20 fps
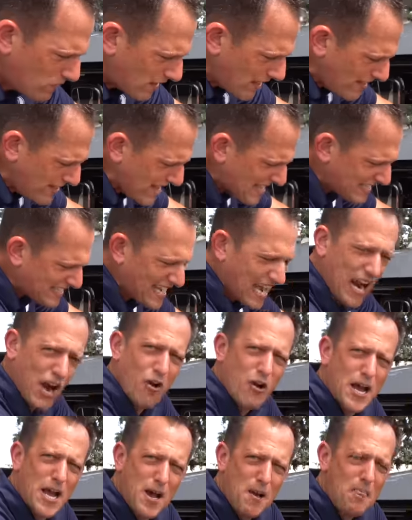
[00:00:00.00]
this
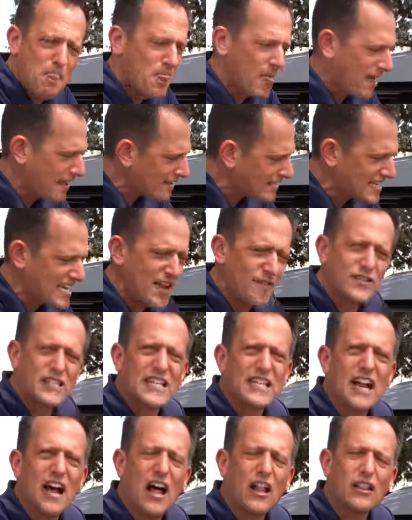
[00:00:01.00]
area gives
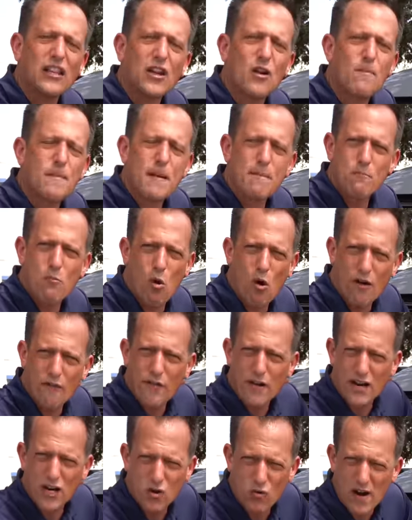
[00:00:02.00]
it a little bit more of
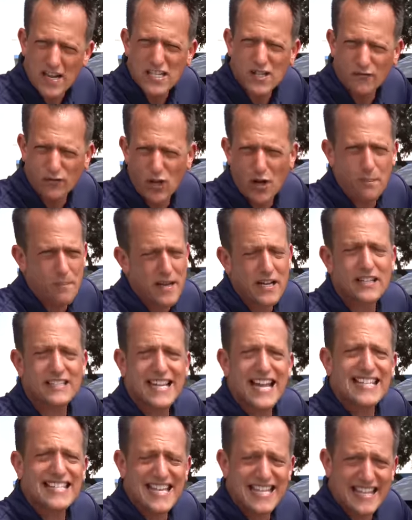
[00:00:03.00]
an aggressive look, because
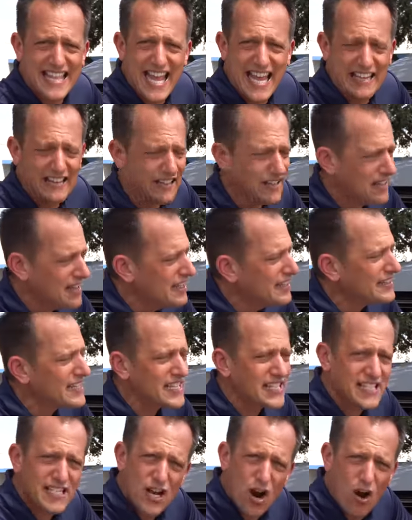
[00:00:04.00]
that's the thing.
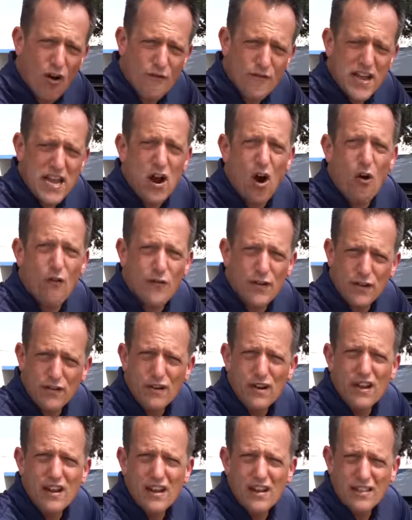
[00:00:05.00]
The C R V over
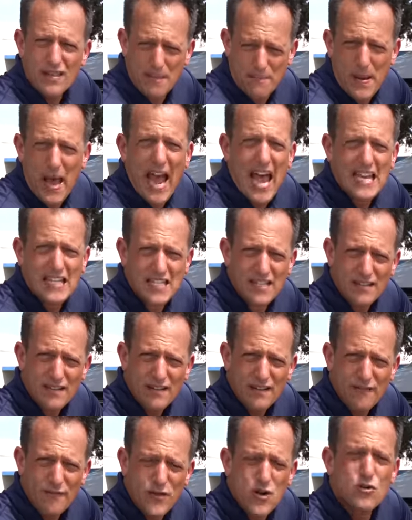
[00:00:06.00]
the past
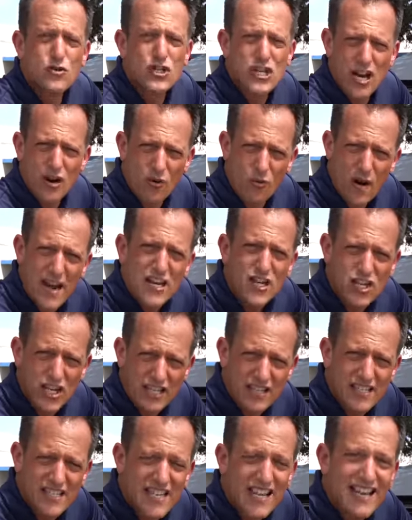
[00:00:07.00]
few
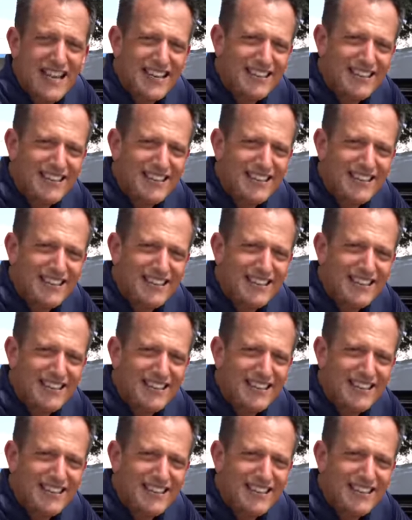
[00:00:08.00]
generations